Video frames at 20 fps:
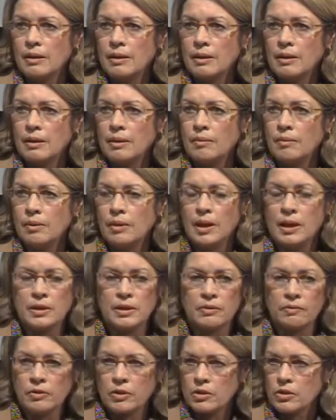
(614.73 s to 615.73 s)
Lots
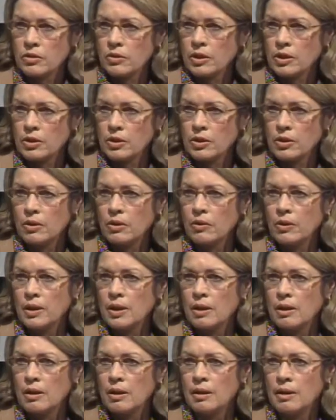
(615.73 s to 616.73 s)
of construction
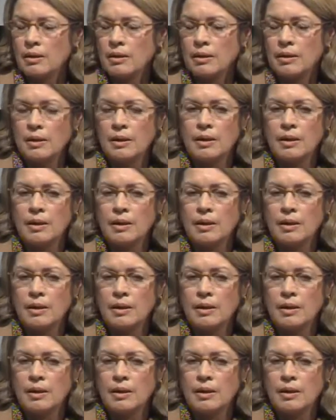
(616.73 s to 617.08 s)
going on.